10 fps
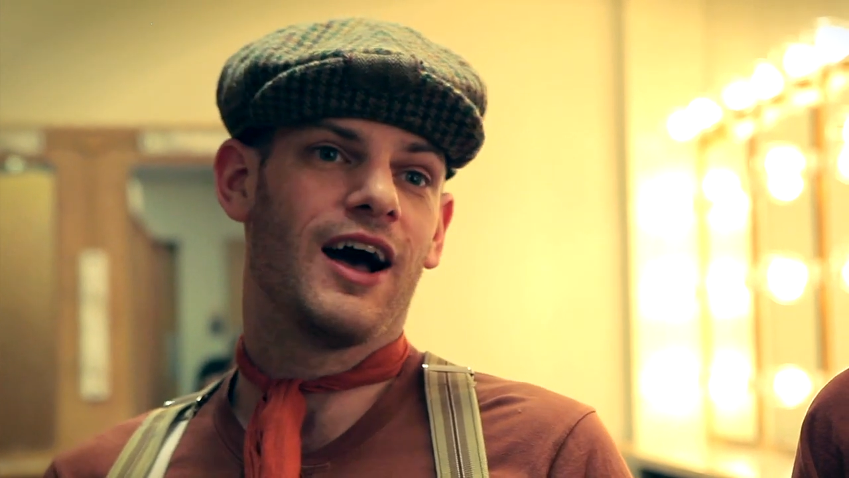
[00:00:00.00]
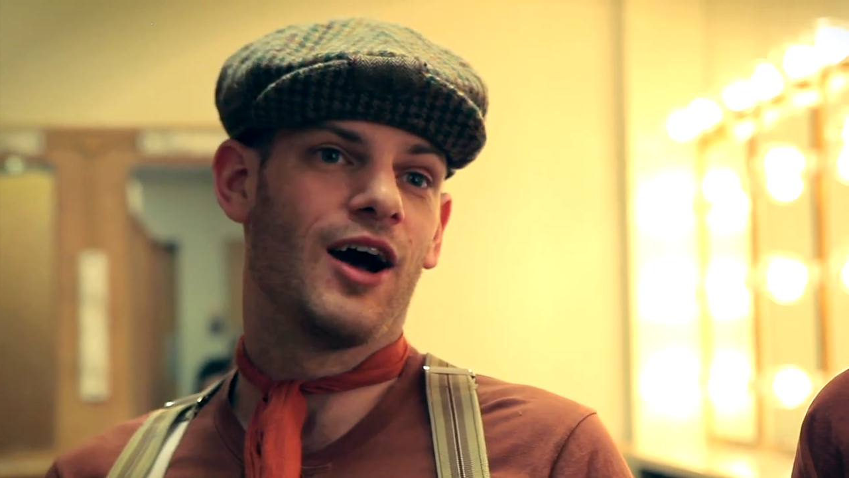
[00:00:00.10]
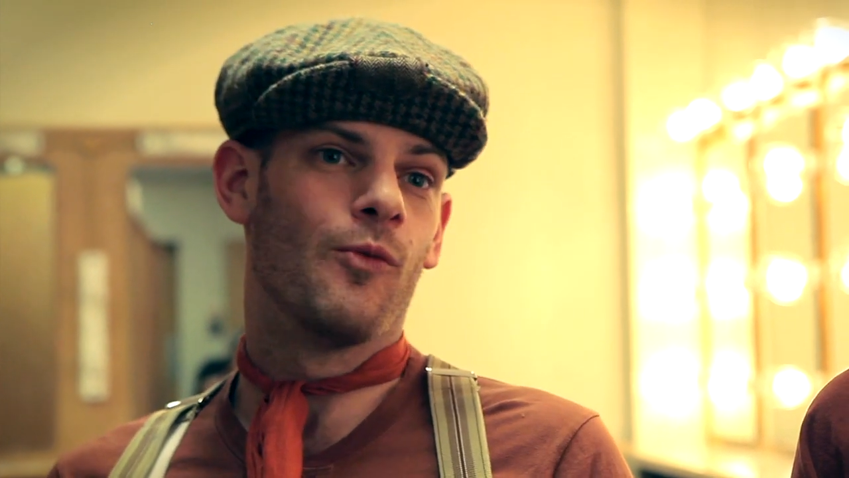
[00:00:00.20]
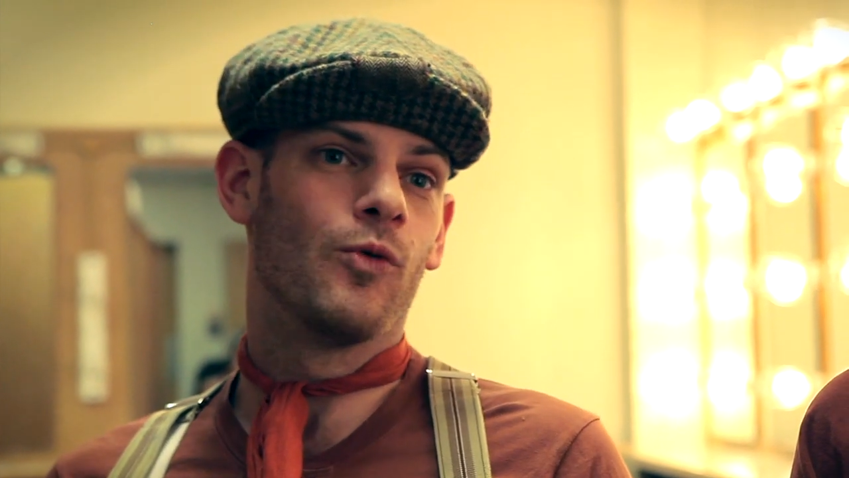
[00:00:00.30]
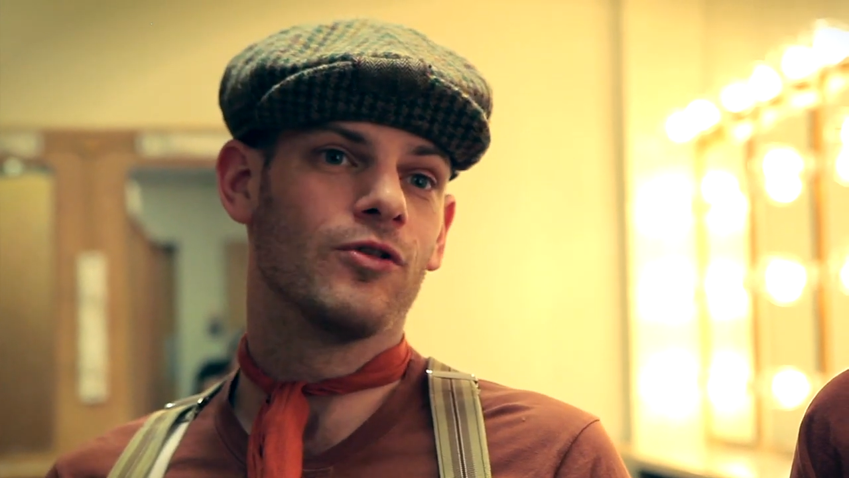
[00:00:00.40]

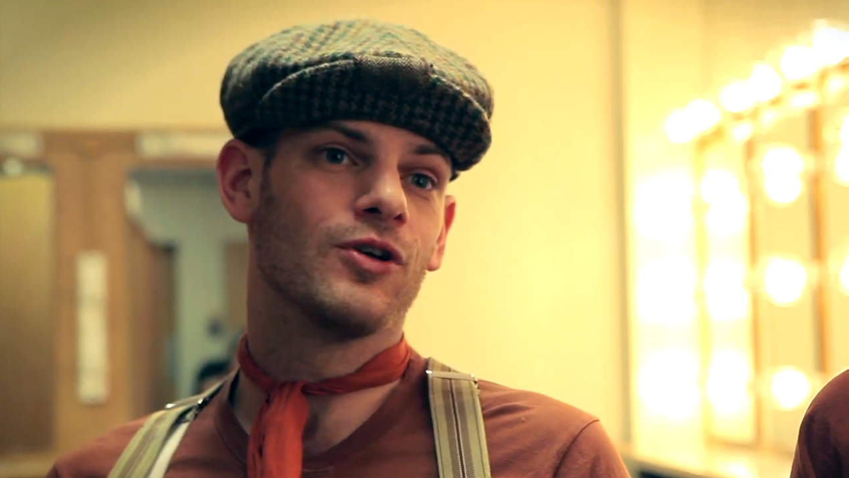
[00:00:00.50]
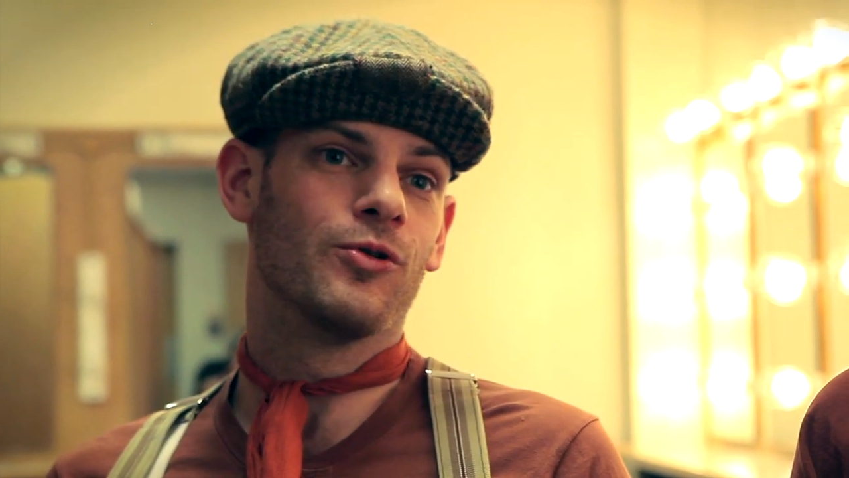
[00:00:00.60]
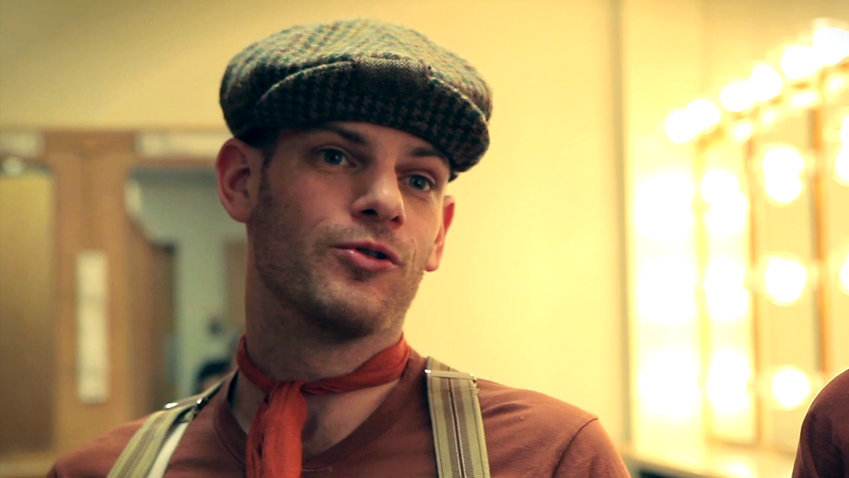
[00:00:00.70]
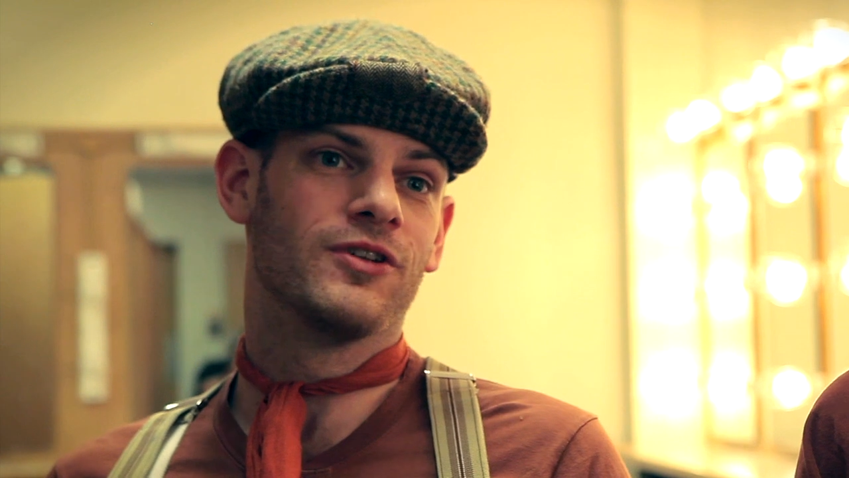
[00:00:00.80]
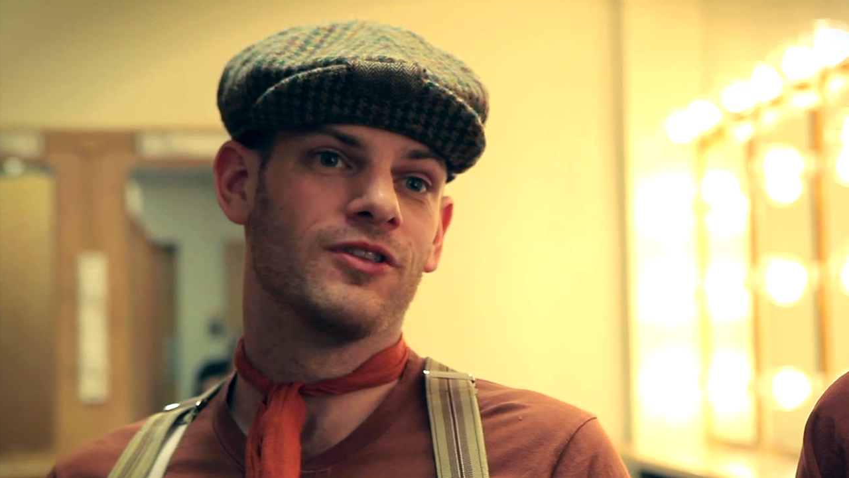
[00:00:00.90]
And will the
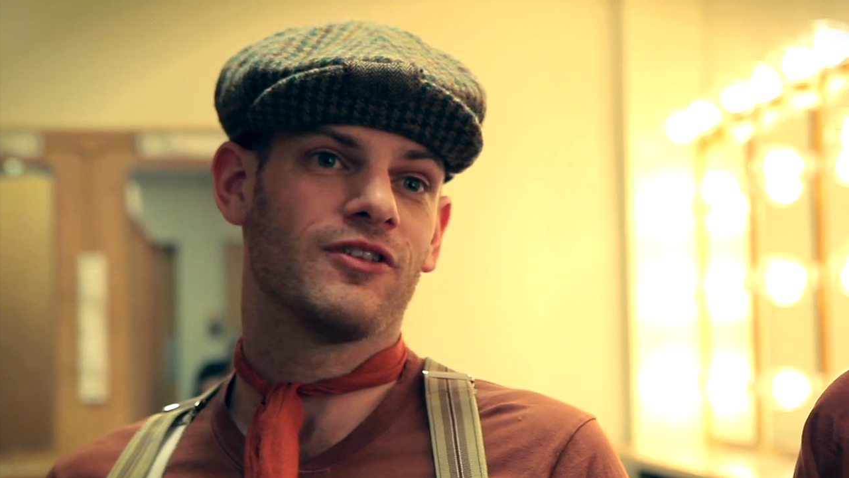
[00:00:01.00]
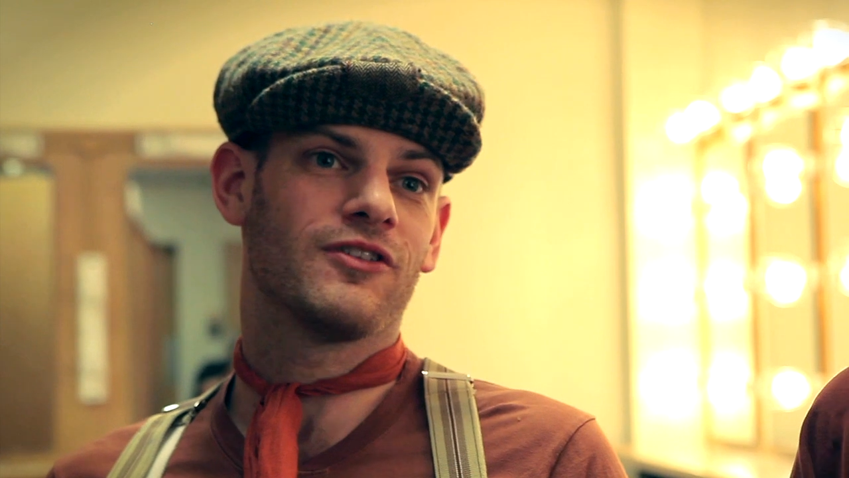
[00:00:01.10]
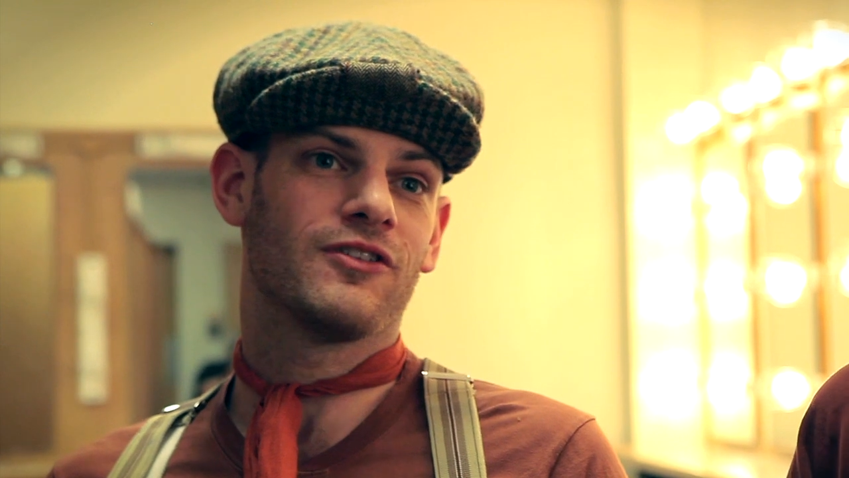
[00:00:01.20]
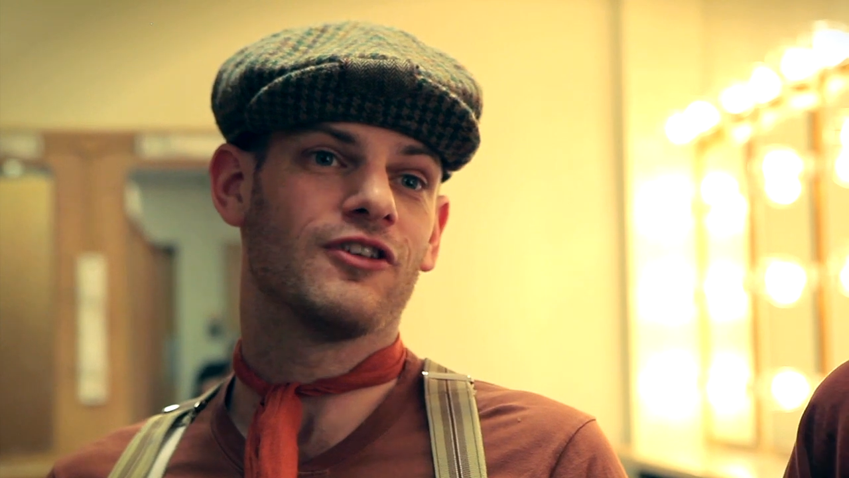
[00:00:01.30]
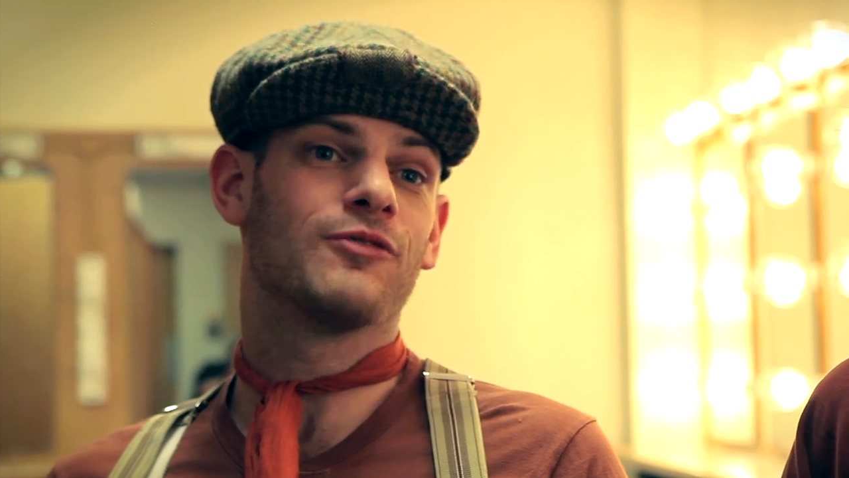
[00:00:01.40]
audience
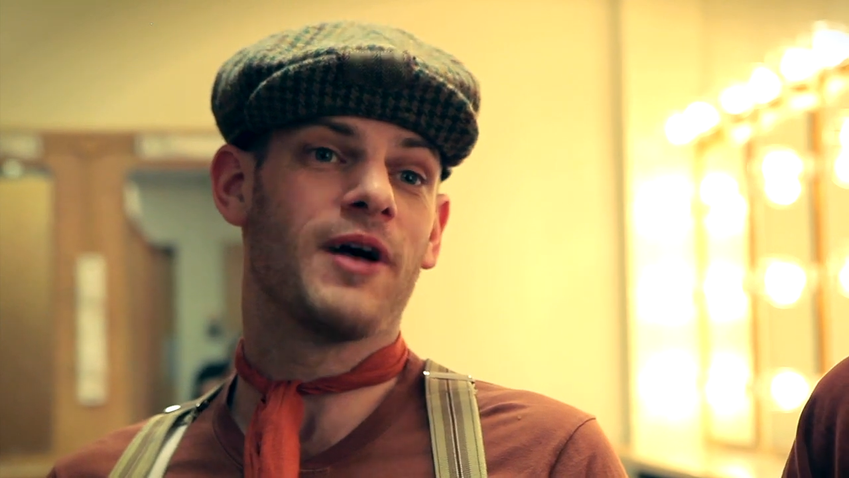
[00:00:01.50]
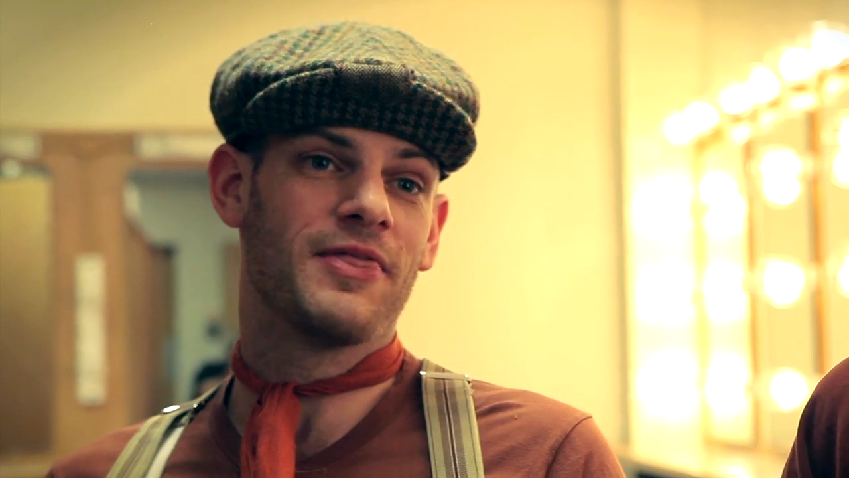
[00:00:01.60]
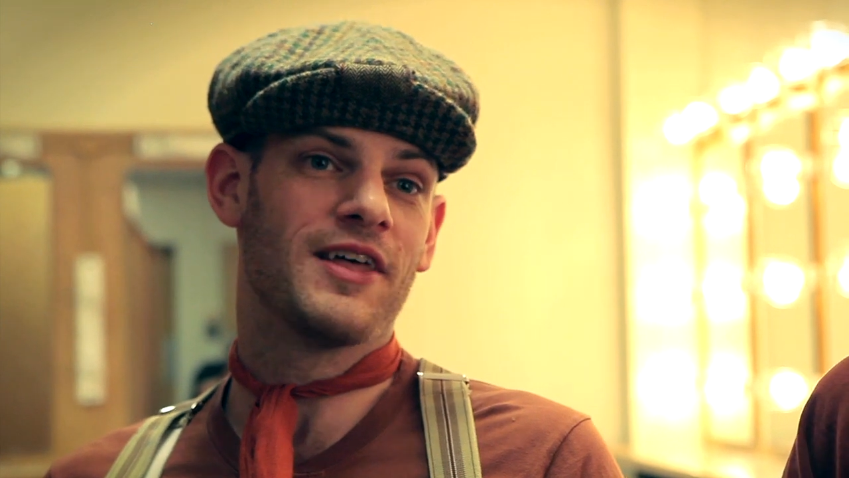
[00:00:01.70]
suspend